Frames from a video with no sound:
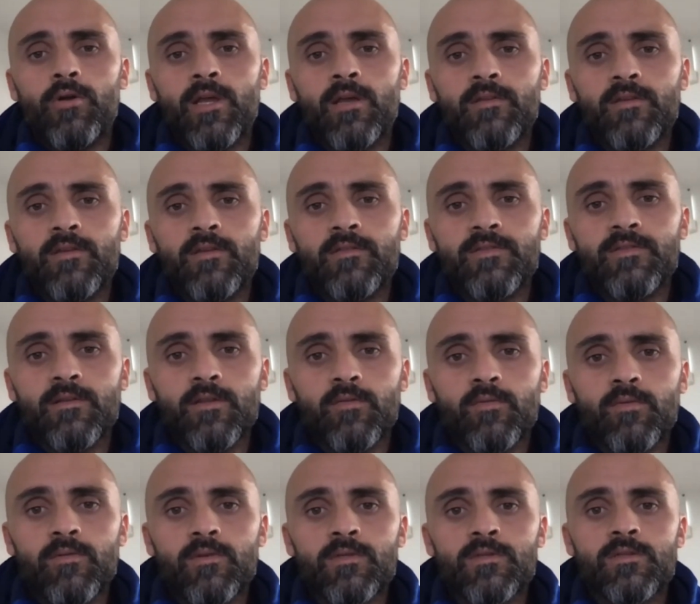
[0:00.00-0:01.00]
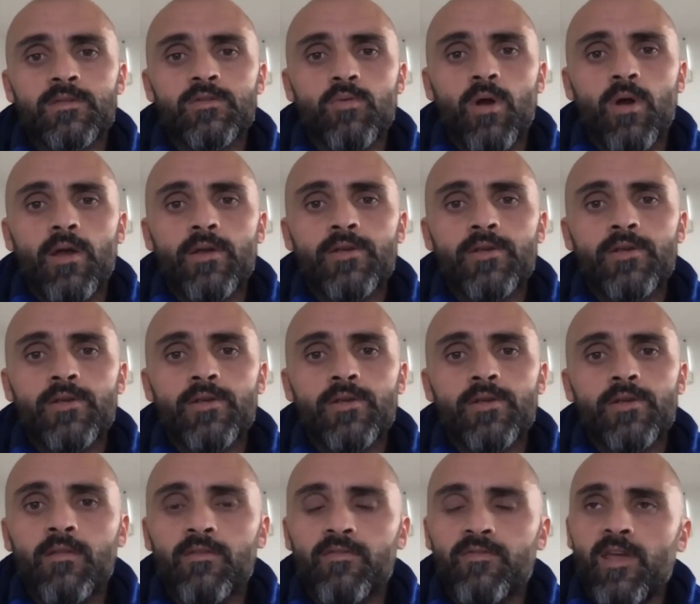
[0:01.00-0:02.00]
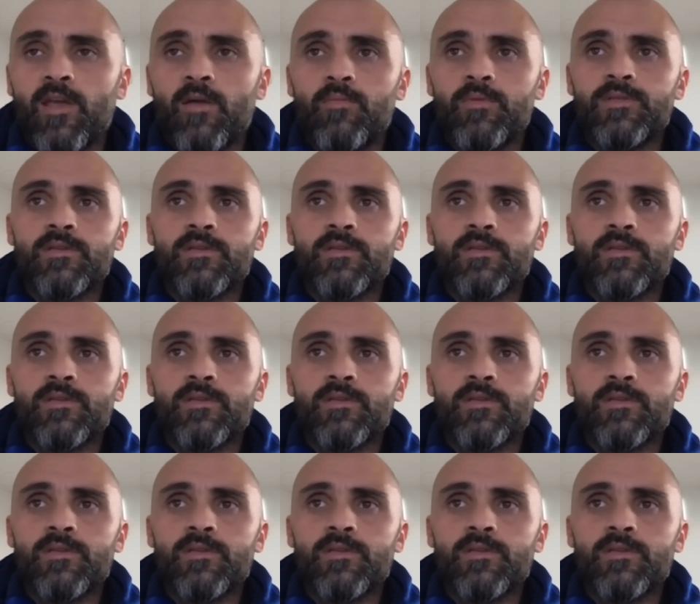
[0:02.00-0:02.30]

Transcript: how they're dealing with the situation, how their families